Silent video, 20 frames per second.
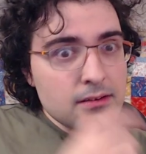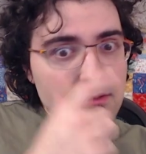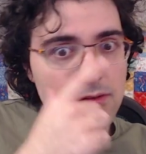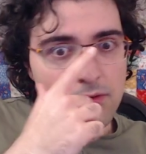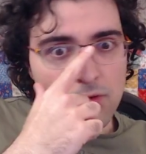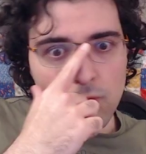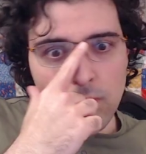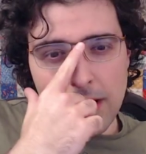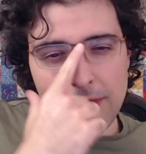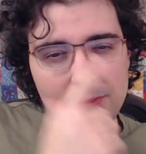
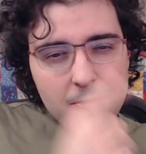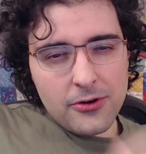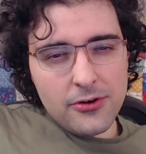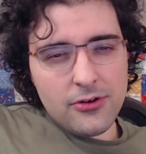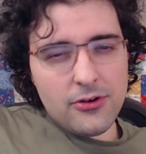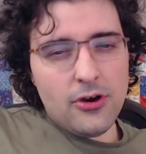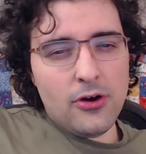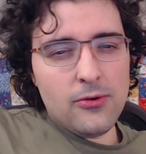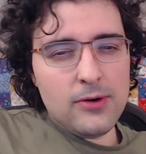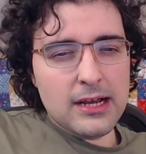Whether
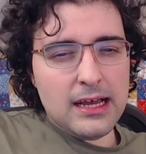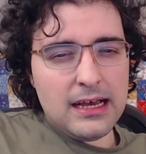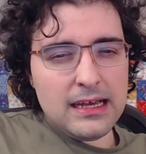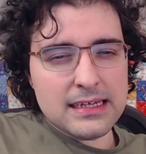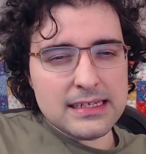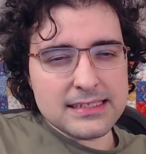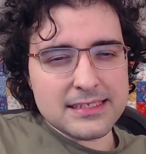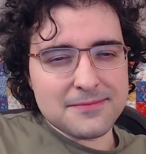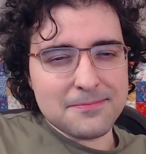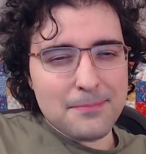Nona
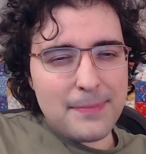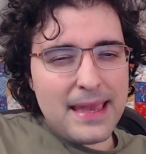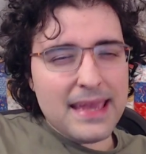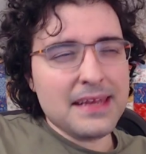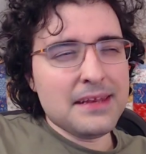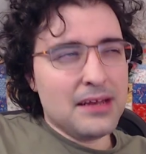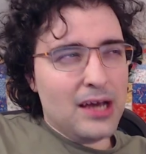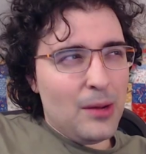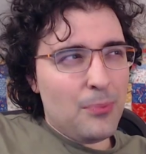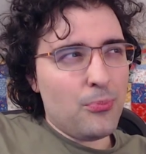is
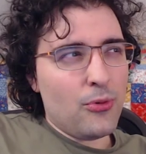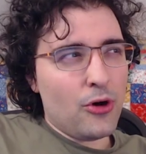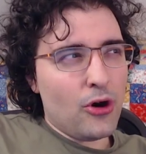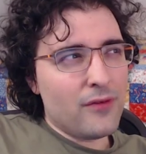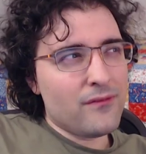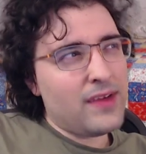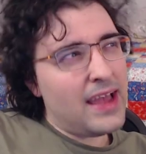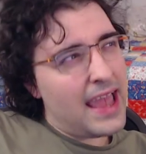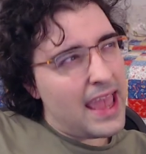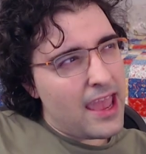made up
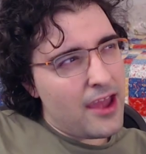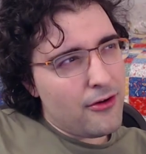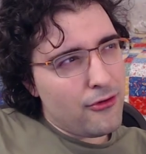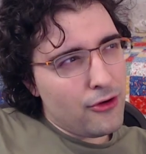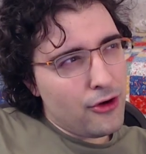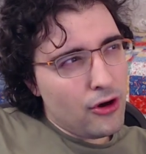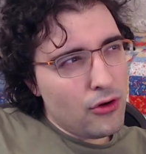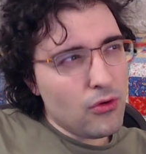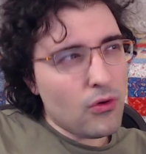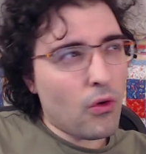of
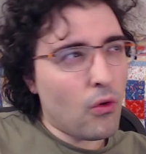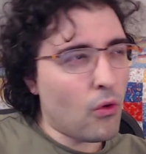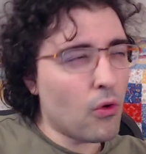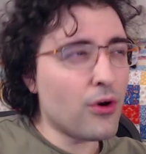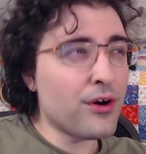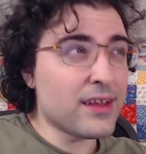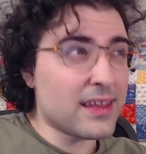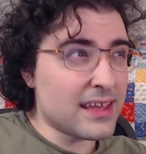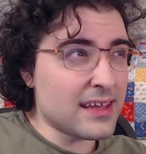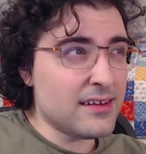Harrow
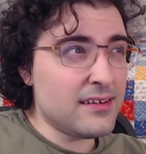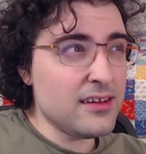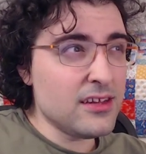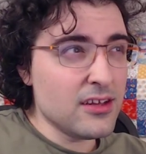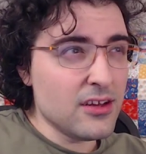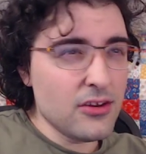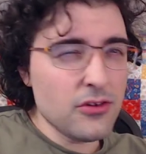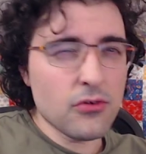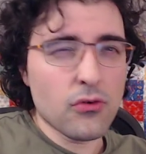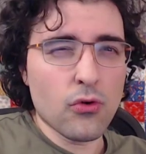or
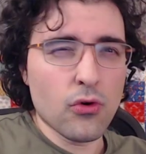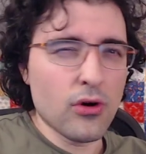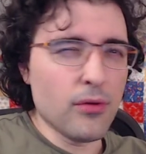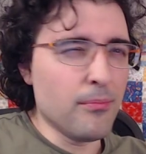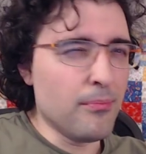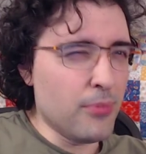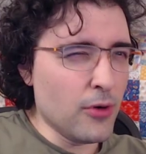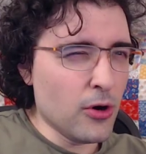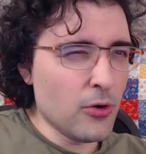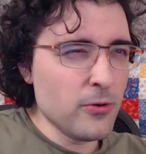Gideon or
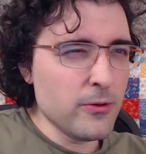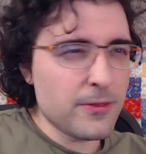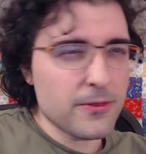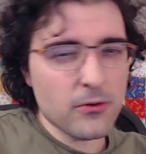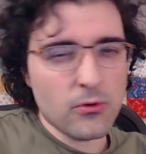both